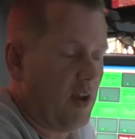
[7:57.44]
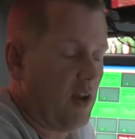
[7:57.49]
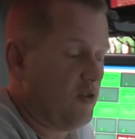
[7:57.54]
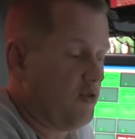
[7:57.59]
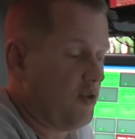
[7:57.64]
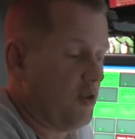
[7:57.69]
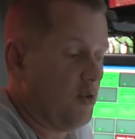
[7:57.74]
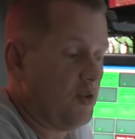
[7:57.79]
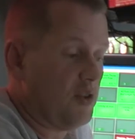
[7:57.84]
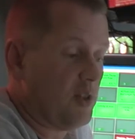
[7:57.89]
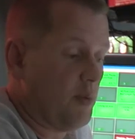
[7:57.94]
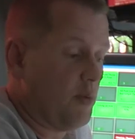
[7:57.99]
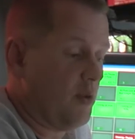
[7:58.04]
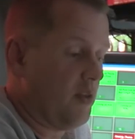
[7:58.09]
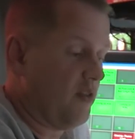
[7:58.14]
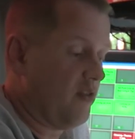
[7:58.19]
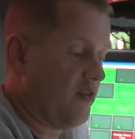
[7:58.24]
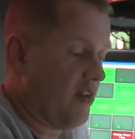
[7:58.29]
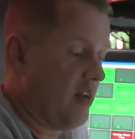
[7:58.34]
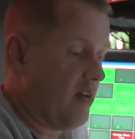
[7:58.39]
country, or someone
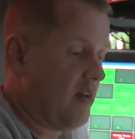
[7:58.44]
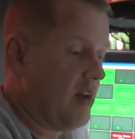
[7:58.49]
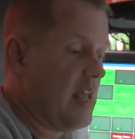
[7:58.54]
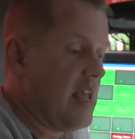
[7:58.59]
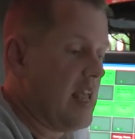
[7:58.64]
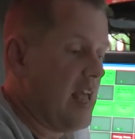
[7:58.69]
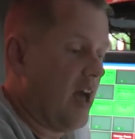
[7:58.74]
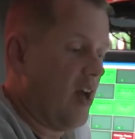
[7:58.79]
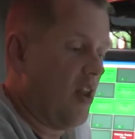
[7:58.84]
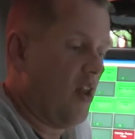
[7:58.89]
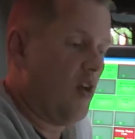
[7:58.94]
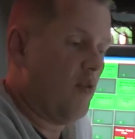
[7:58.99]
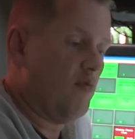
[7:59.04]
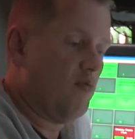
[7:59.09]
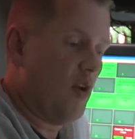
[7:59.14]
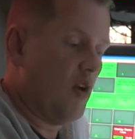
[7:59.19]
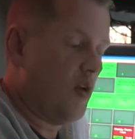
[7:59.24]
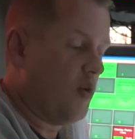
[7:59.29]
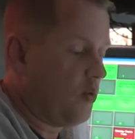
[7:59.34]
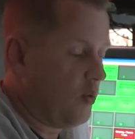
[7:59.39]
on the phone. And our
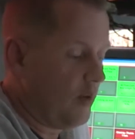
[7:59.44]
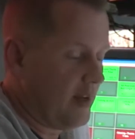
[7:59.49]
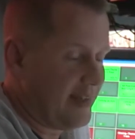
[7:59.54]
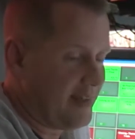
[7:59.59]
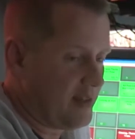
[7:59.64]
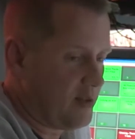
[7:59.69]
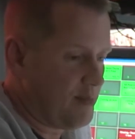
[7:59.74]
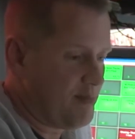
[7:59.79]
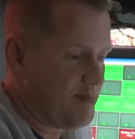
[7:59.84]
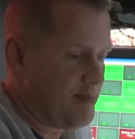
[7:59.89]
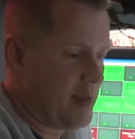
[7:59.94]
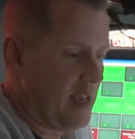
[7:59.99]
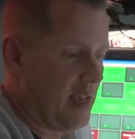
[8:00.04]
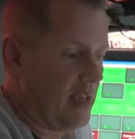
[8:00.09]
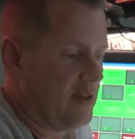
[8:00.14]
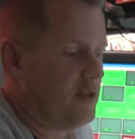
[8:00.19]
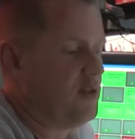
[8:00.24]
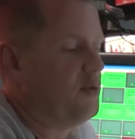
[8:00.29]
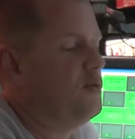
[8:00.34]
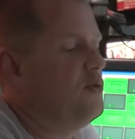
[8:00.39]
role is to
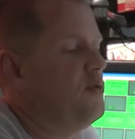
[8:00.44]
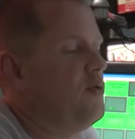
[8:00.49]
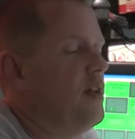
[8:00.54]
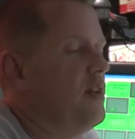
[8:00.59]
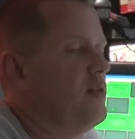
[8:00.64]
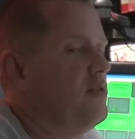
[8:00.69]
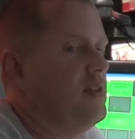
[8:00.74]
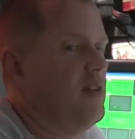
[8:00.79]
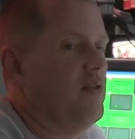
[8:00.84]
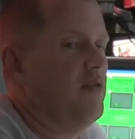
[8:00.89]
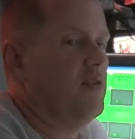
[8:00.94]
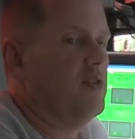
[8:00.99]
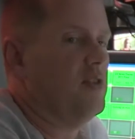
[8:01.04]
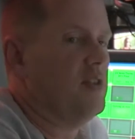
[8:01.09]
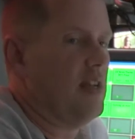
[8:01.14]
mix all those different